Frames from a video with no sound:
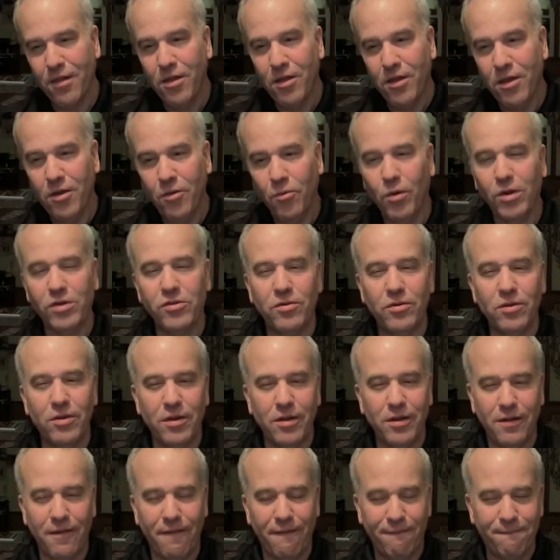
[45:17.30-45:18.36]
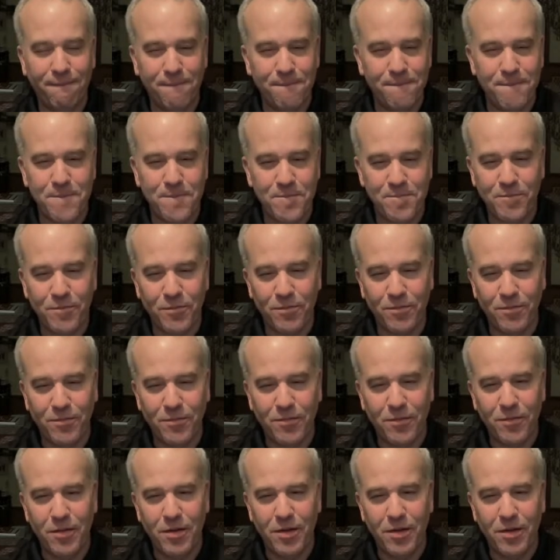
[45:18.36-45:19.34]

What's your favorite